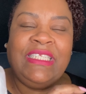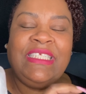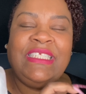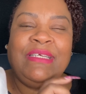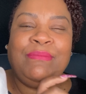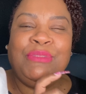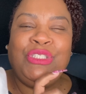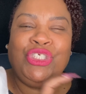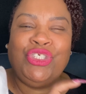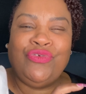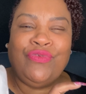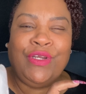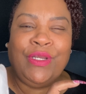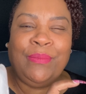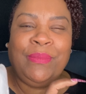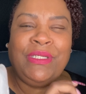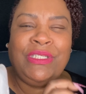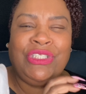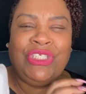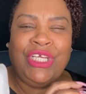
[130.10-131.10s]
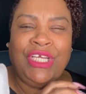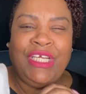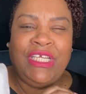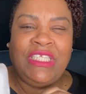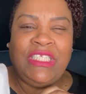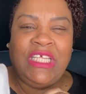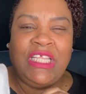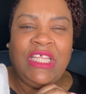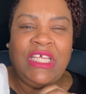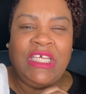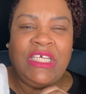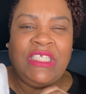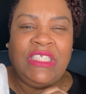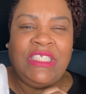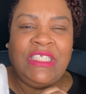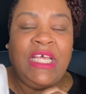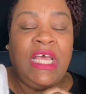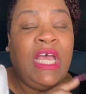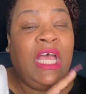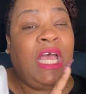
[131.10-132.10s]
some shrimp and chicken to this.
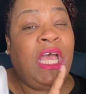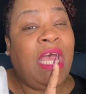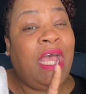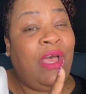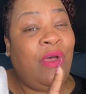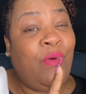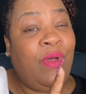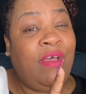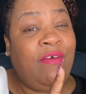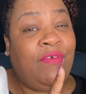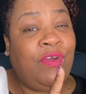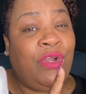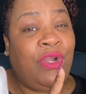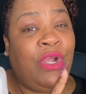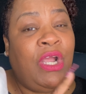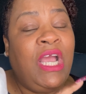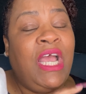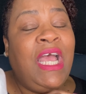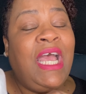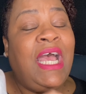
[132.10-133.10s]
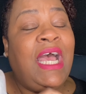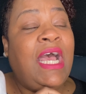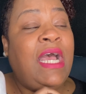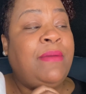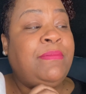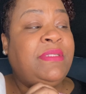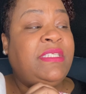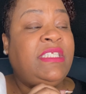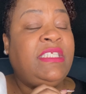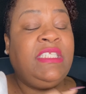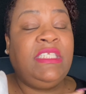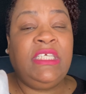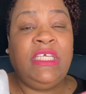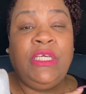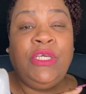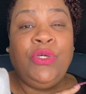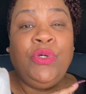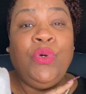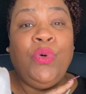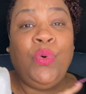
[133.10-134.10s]
However, I'm
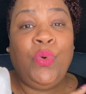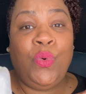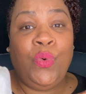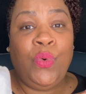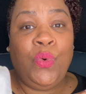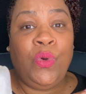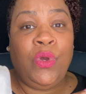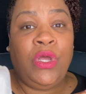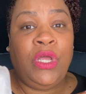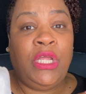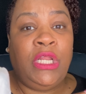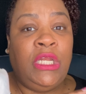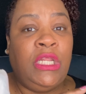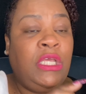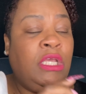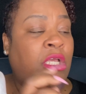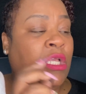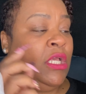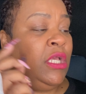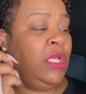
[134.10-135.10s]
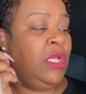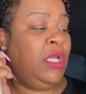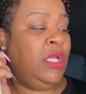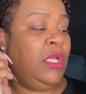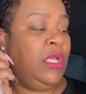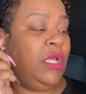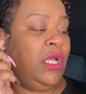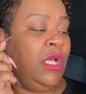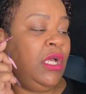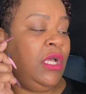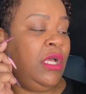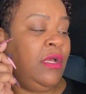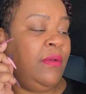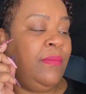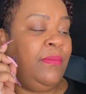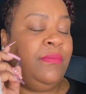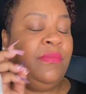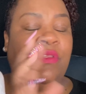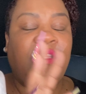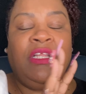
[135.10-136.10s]
still on
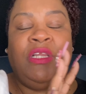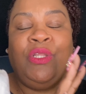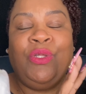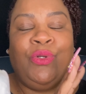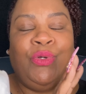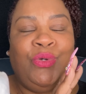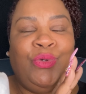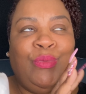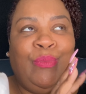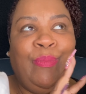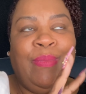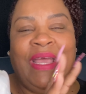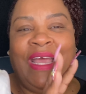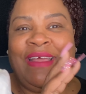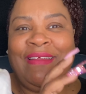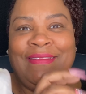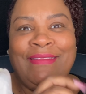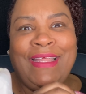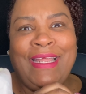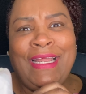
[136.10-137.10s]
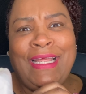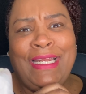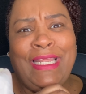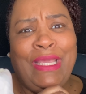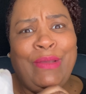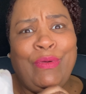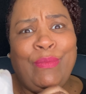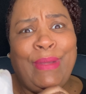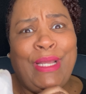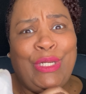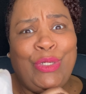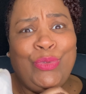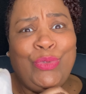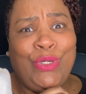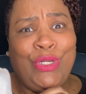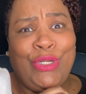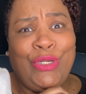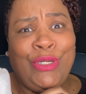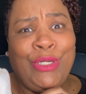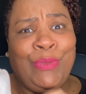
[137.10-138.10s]
um, the little bet that I did with my
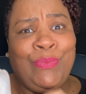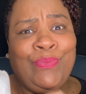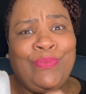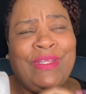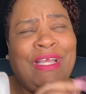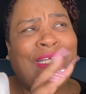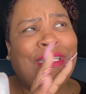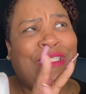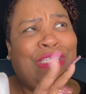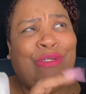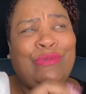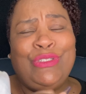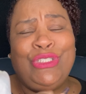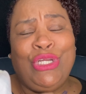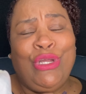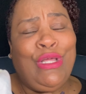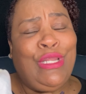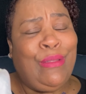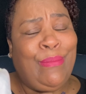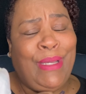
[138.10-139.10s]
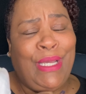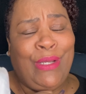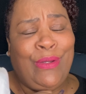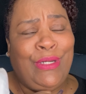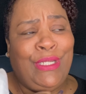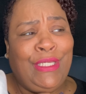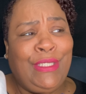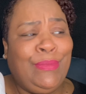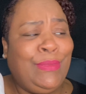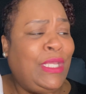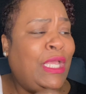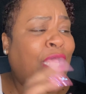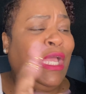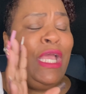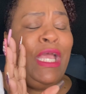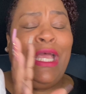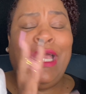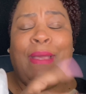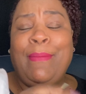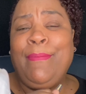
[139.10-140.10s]
daughter. I told y'all about it.
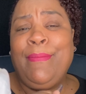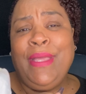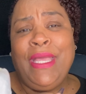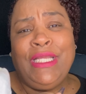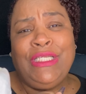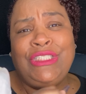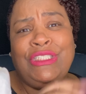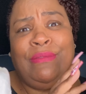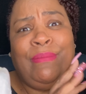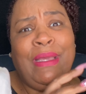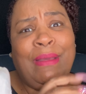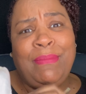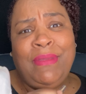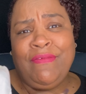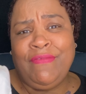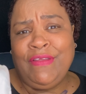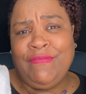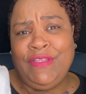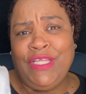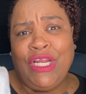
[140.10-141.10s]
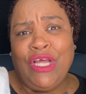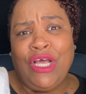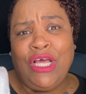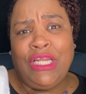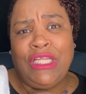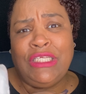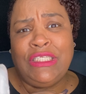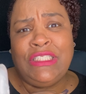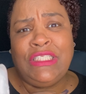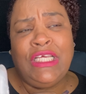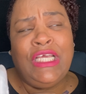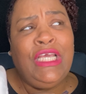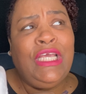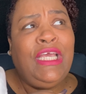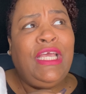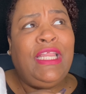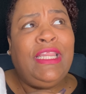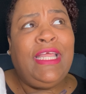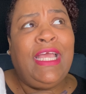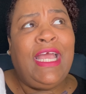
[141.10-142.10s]
I bet she bet me $50
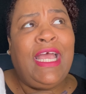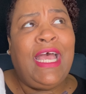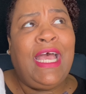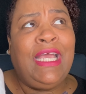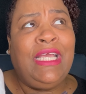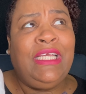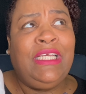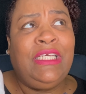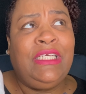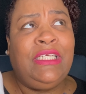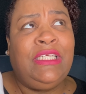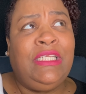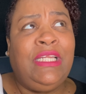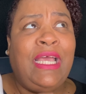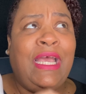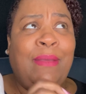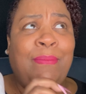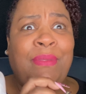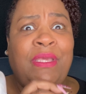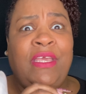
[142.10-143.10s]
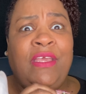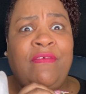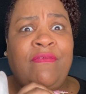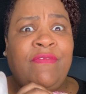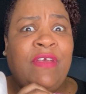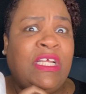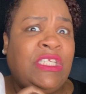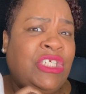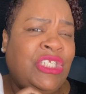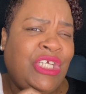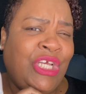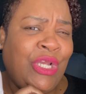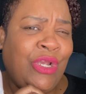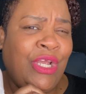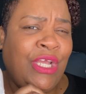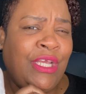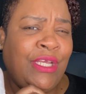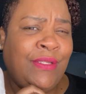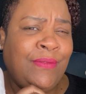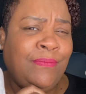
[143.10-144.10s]
that I could not be
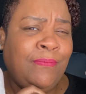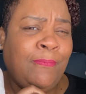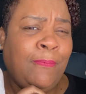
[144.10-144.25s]
vegetarian